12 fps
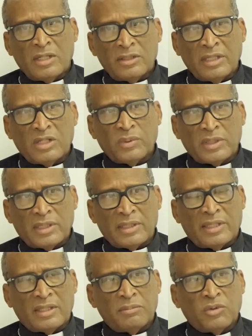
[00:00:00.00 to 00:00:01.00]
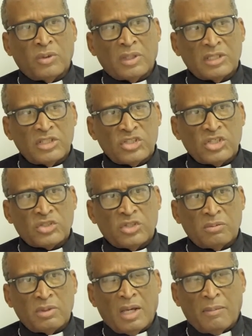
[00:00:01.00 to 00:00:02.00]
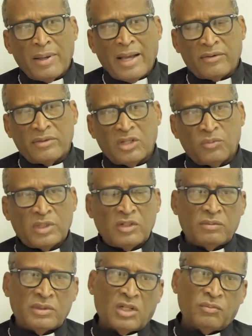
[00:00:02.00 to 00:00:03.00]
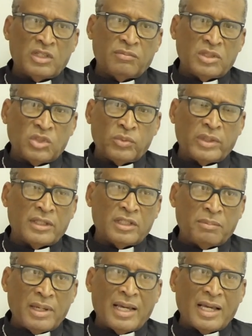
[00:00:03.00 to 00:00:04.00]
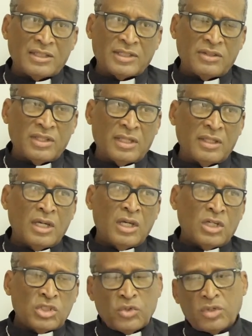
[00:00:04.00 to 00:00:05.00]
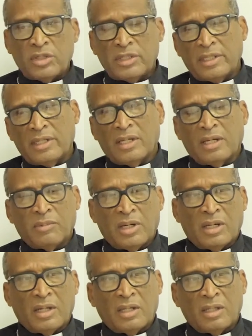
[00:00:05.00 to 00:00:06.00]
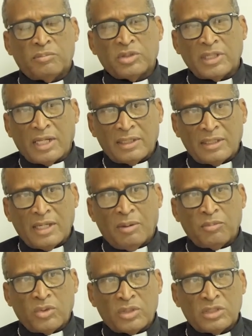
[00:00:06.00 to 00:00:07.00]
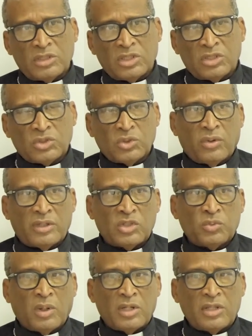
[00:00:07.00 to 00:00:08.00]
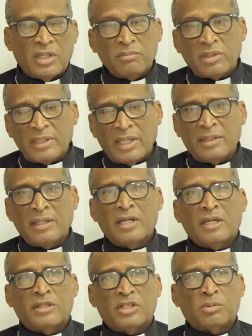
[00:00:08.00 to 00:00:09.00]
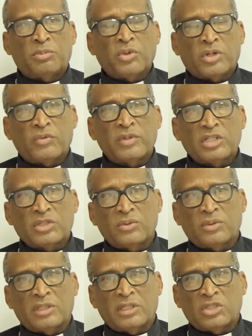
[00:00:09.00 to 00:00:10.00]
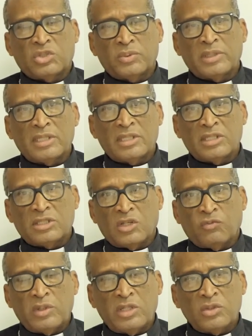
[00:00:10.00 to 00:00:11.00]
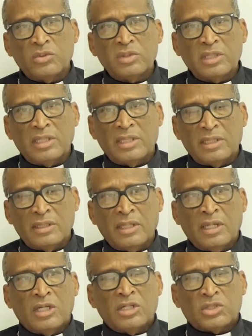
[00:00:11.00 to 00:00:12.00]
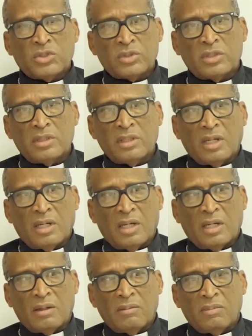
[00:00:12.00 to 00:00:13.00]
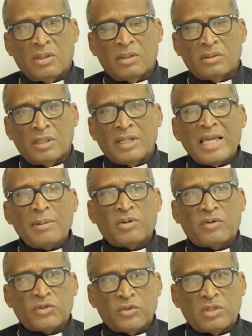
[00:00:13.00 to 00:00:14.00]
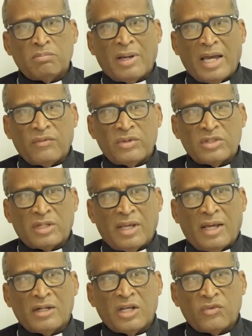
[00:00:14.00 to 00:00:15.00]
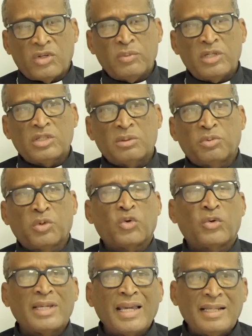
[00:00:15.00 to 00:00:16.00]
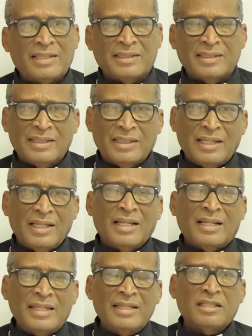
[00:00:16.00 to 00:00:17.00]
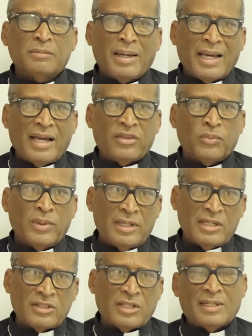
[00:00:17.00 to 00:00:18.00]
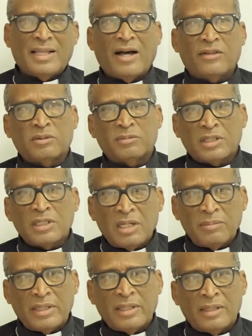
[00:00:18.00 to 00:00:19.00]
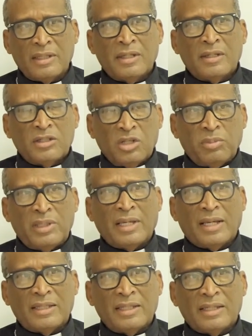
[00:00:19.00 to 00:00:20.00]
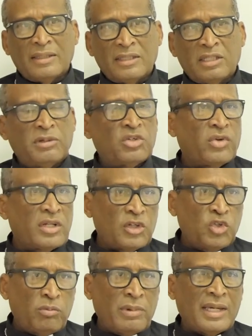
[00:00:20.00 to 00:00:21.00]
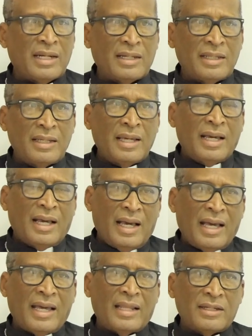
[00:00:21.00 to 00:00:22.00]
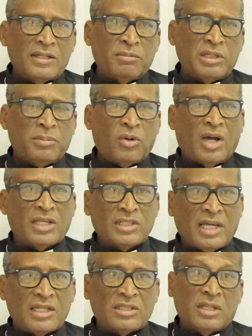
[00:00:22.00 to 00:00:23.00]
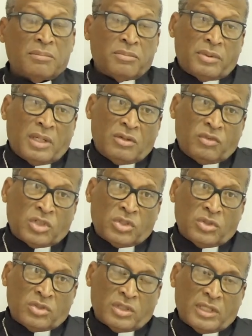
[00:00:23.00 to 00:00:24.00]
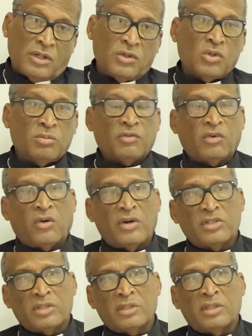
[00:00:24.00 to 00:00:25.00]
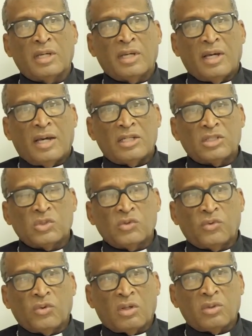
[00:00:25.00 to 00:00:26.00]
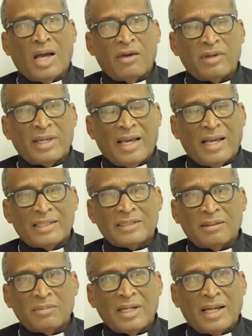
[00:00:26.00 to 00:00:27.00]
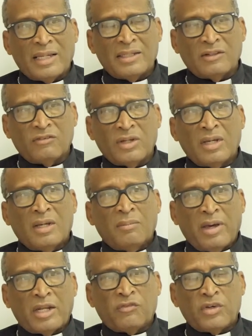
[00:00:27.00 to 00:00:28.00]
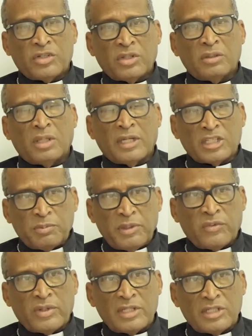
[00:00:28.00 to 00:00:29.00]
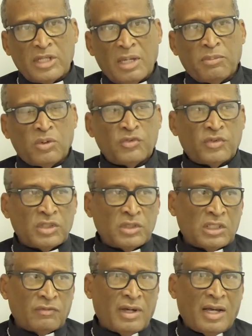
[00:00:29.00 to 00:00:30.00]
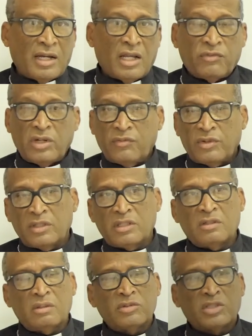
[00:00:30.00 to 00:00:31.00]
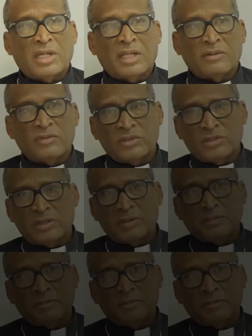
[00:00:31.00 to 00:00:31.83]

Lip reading: deal with it in a more consistent pattern than we've been doing in the past. I think certainly protecting our borders and so on is one thing, but then there's a broader issue. The issue is, if we do need the labor of certain migrants in our country, we should create legal pathways that allow them to come here, to be here legally, to be treated humanely, and to be processed and returned to their home of origin and so forth, having had some kind of beneficial experience here, both for the good of our country and for the good of themselves.